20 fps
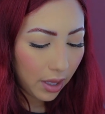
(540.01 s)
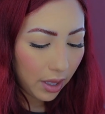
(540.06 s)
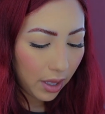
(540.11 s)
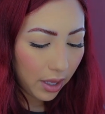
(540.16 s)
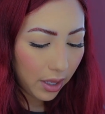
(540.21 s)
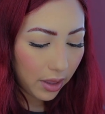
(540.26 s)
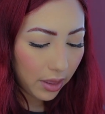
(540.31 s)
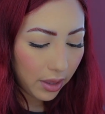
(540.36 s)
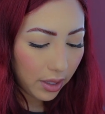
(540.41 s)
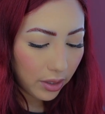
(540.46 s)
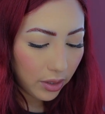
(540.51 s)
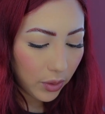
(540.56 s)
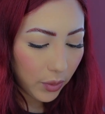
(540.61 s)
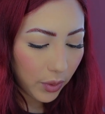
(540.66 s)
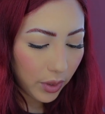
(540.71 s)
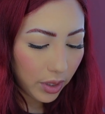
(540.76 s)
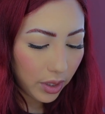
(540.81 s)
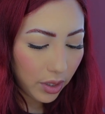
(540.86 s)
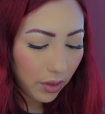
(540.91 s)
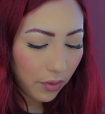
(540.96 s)
And this
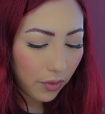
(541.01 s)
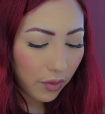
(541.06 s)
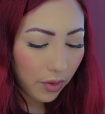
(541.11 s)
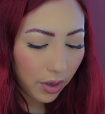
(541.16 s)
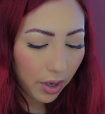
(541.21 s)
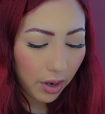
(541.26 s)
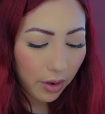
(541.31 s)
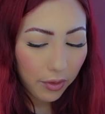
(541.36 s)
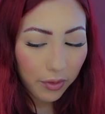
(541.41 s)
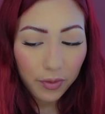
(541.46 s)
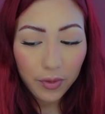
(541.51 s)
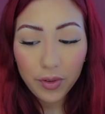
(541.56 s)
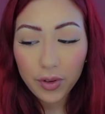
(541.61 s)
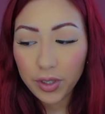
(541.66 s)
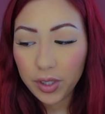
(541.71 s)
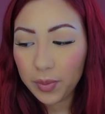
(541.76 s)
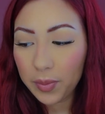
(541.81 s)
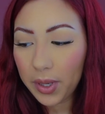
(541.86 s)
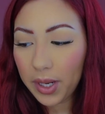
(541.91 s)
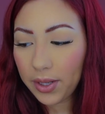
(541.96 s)
was for our
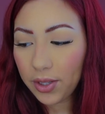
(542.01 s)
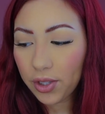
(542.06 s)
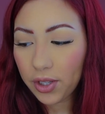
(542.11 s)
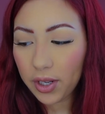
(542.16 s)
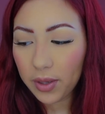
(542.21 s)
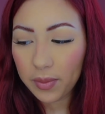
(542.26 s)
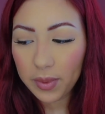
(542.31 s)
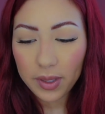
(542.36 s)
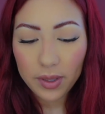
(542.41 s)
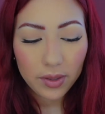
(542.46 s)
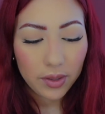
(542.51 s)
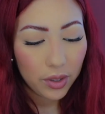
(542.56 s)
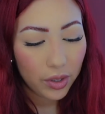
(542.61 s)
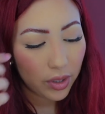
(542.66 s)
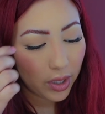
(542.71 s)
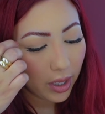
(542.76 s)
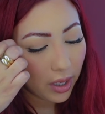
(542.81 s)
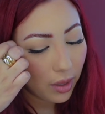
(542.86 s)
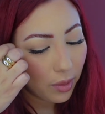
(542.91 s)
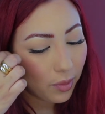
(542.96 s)
first paycheck because our
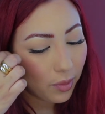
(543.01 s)
second